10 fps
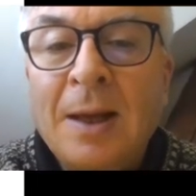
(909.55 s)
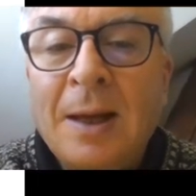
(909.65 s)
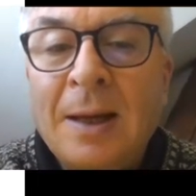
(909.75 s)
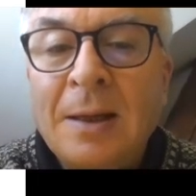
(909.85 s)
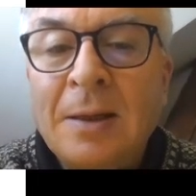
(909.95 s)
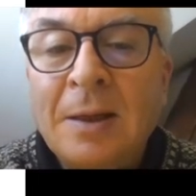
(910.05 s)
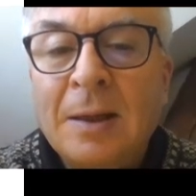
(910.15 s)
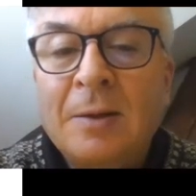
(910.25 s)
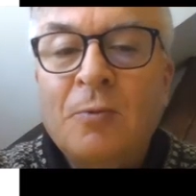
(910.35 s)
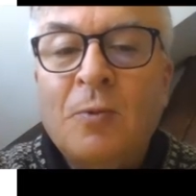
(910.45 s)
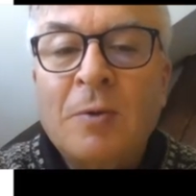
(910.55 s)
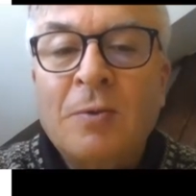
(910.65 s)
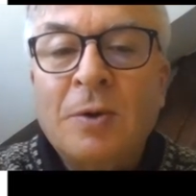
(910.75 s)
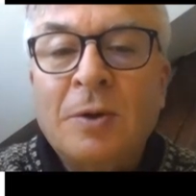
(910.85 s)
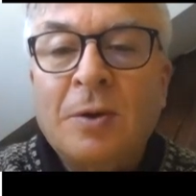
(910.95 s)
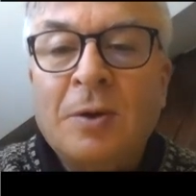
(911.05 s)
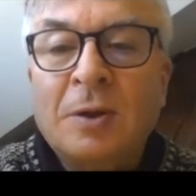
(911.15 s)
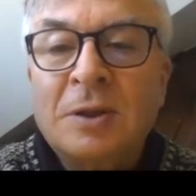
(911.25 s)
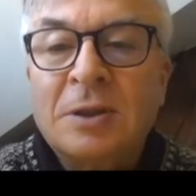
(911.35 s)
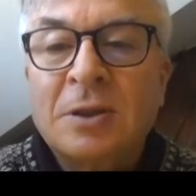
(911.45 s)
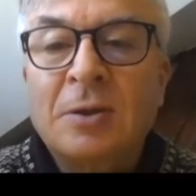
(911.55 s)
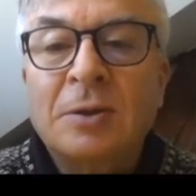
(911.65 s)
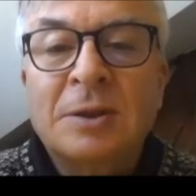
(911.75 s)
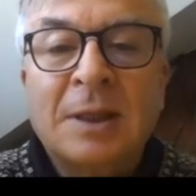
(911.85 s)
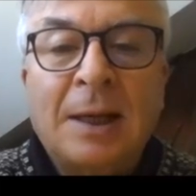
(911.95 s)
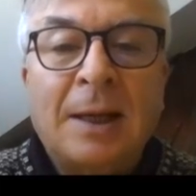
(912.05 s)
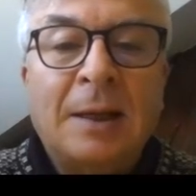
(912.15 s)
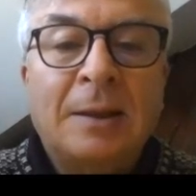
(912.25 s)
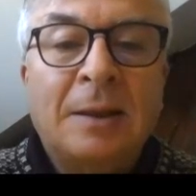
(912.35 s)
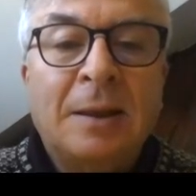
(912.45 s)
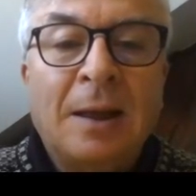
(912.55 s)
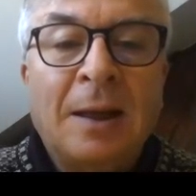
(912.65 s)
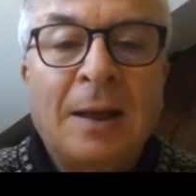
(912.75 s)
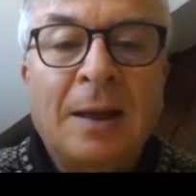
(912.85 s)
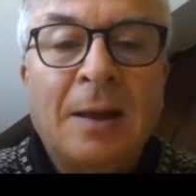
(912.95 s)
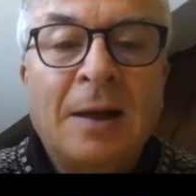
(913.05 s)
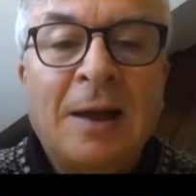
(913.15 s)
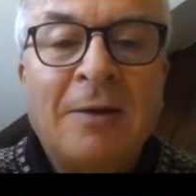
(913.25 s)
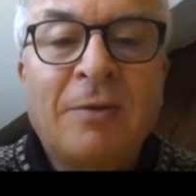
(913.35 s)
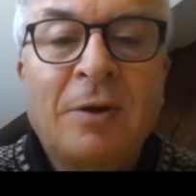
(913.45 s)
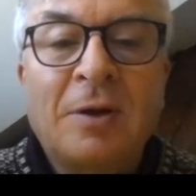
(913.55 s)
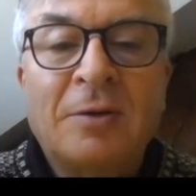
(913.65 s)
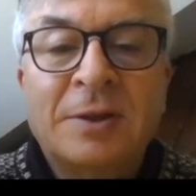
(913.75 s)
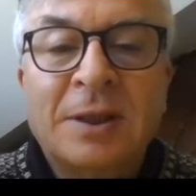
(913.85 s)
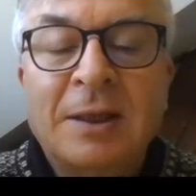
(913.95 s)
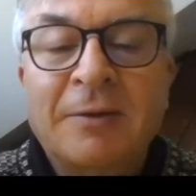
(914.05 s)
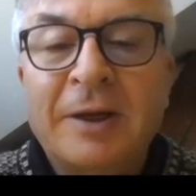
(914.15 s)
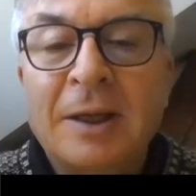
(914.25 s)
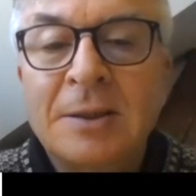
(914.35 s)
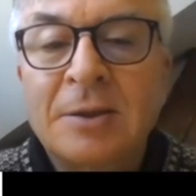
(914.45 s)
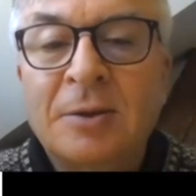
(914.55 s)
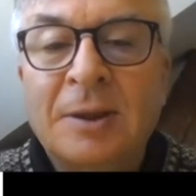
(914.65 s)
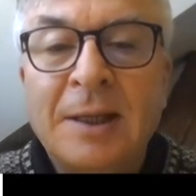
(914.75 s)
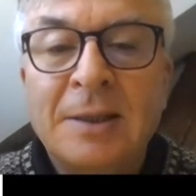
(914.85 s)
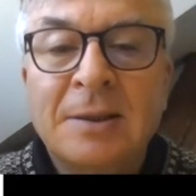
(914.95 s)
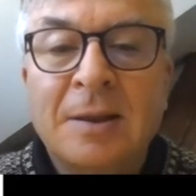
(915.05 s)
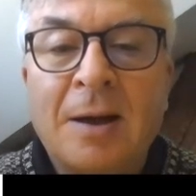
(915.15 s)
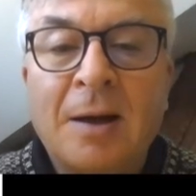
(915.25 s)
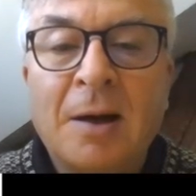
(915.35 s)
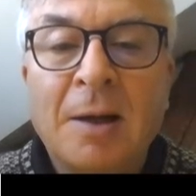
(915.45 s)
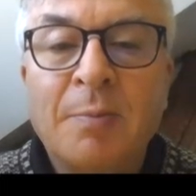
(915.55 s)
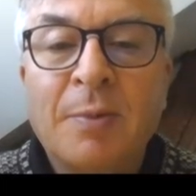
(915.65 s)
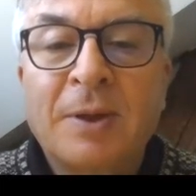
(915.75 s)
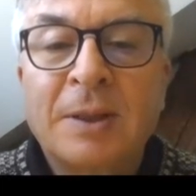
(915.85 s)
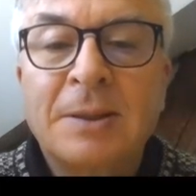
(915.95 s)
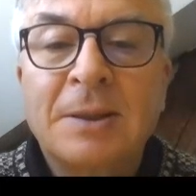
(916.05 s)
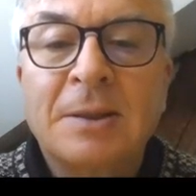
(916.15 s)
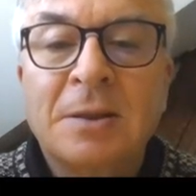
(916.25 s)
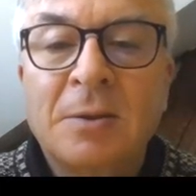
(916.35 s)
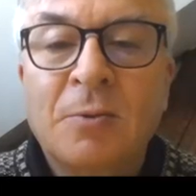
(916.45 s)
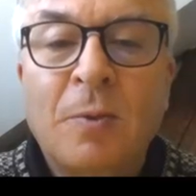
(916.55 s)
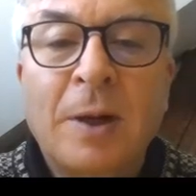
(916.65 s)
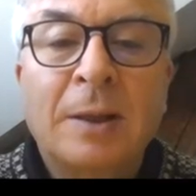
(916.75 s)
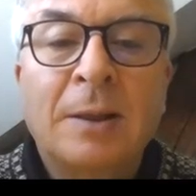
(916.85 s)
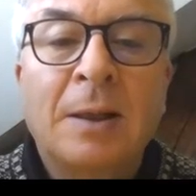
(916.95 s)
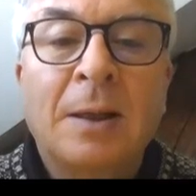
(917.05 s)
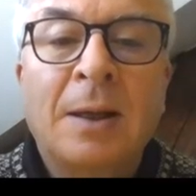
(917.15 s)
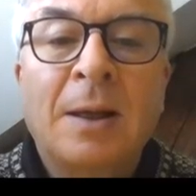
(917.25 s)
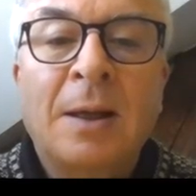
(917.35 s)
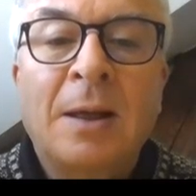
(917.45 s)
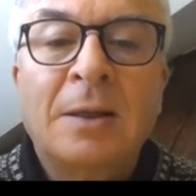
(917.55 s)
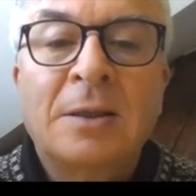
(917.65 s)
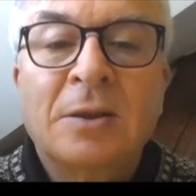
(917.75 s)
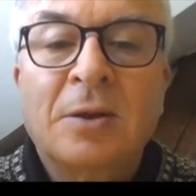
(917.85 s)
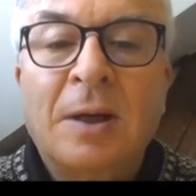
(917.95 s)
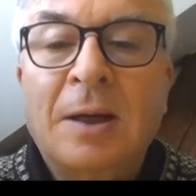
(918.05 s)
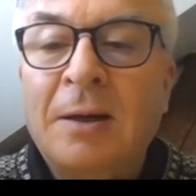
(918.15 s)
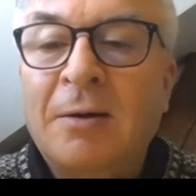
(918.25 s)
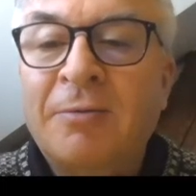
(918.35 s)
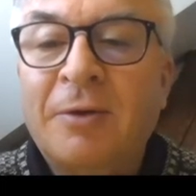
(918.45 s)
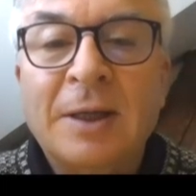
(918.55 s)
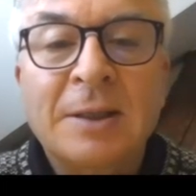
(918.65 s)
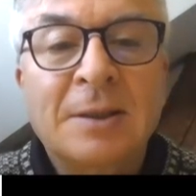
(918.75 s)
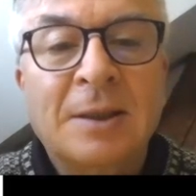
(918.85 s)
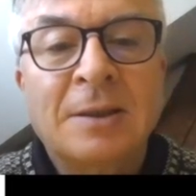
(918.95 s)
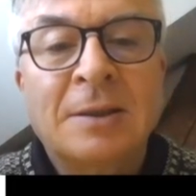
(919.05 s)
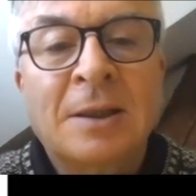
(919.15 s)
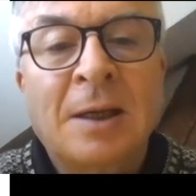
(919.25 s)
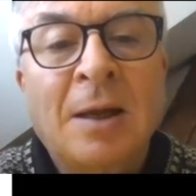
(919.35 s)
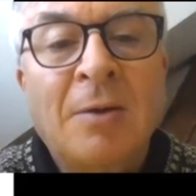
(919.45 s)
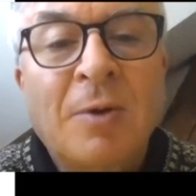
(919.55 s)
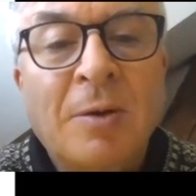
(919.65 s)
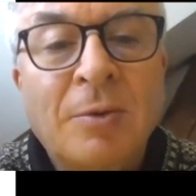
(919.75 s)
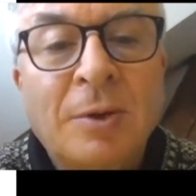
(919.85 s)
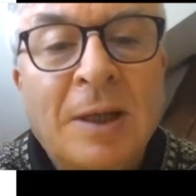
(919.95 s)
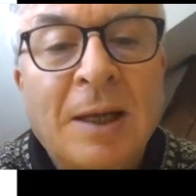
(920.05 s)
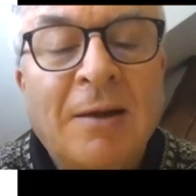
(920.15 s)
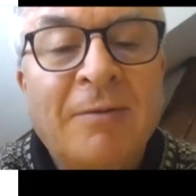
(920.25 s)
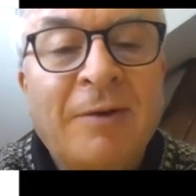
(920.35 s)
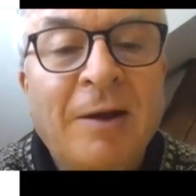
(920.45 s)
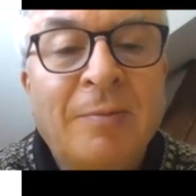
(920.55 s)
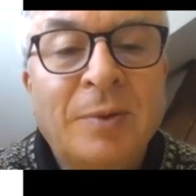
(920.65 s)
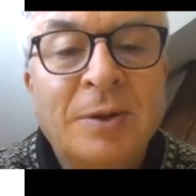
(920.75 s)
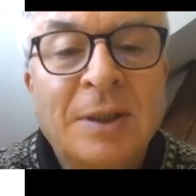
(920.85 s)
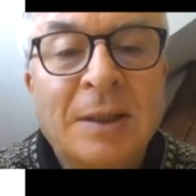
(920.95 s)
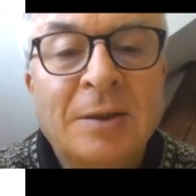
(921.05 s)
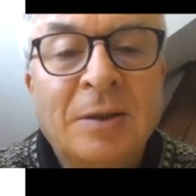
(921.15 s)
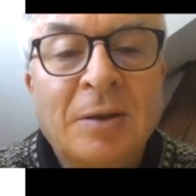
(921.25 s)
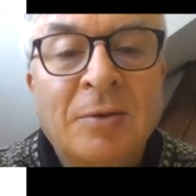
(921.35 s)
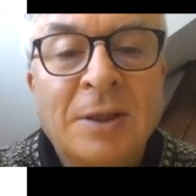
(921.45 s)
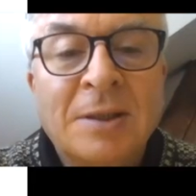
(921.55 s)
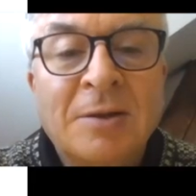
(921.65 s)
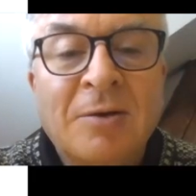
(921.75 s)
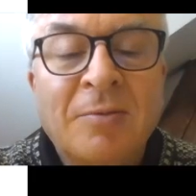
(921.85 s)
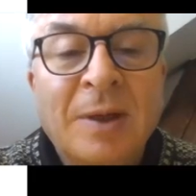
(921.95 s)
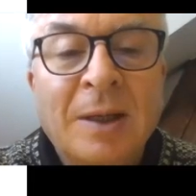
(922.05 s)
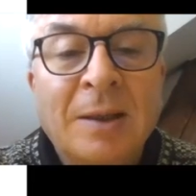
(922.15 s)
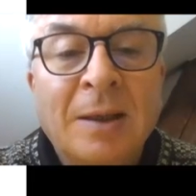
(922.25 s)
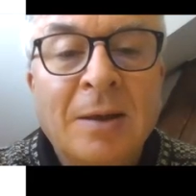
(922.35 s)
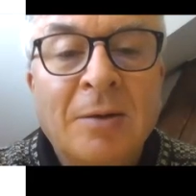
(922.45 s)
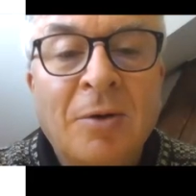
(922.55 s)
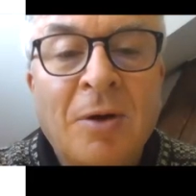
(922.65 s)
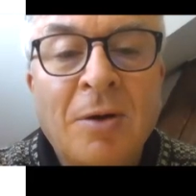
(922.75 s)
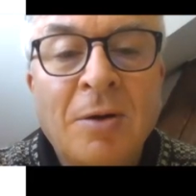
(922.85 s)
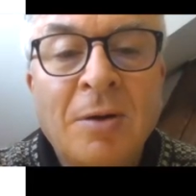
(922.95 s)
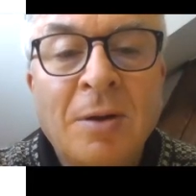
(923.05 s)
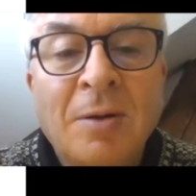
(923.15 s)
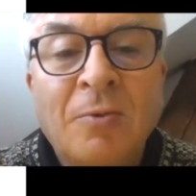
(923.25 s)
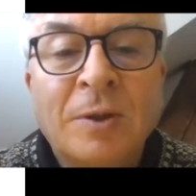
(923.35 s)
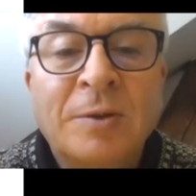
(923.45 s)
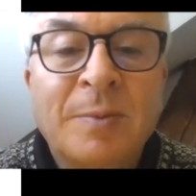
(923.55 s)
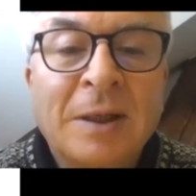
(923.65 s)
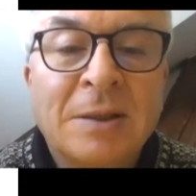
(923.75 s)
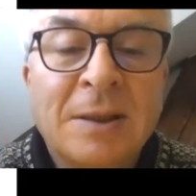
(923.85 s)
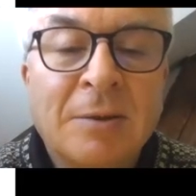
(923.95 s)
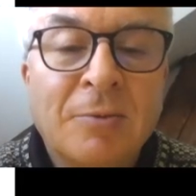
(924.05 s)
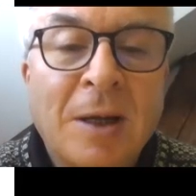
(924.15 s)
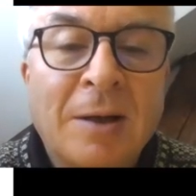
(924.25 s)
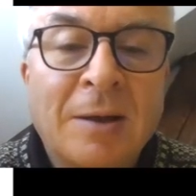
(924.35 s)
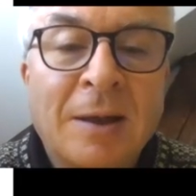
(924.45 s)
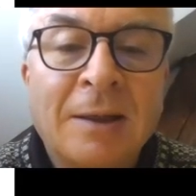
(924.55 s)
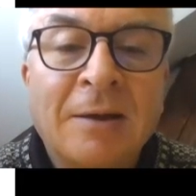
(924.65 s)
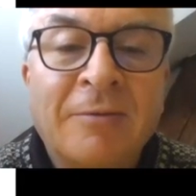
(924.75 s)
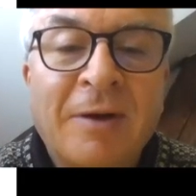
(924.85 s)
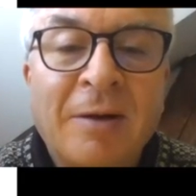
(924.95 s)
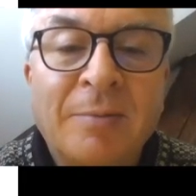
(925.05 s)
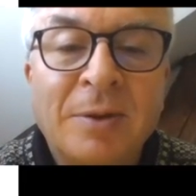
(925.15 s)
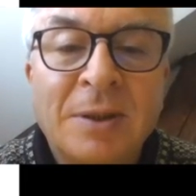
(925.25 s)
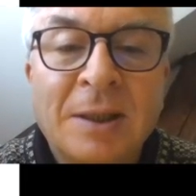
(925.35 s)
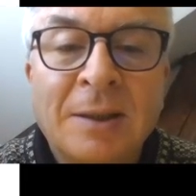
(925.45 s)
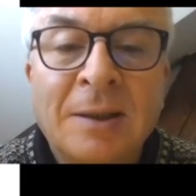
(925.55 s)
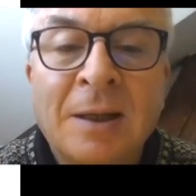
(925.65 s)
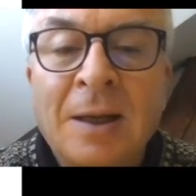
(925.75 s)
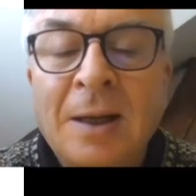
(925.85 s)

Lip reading: And we would also select a level of significance to test our hypothesis with. So here, for instance, we would take a 5% risk of being wrong, which means that we are 95%